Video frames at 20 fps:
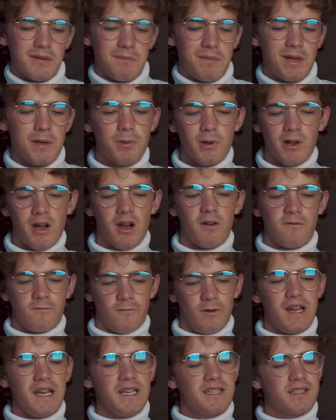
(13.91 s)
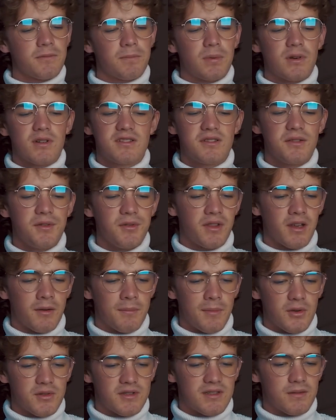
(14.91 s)
People are afraid to pursue their
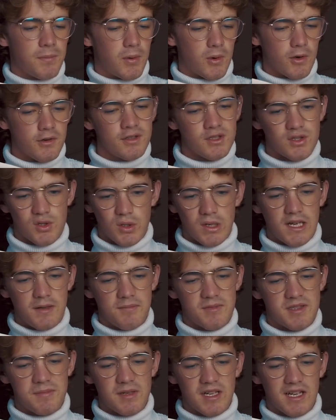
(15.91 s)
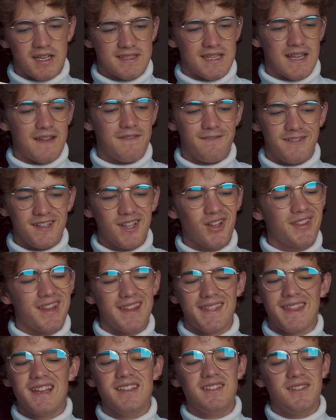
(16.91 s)
most important dreams because they feel
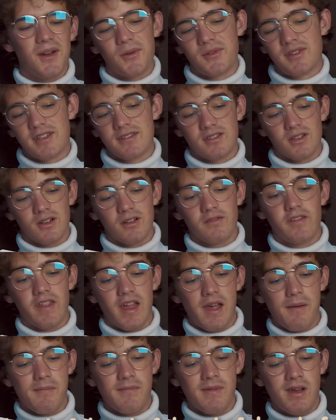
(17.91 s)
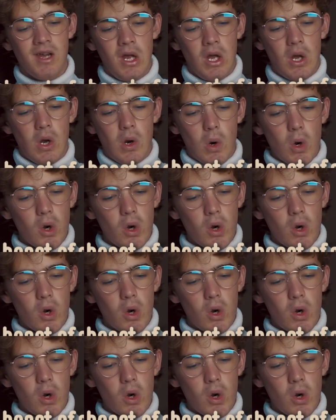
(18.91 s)
that they don't deserve them,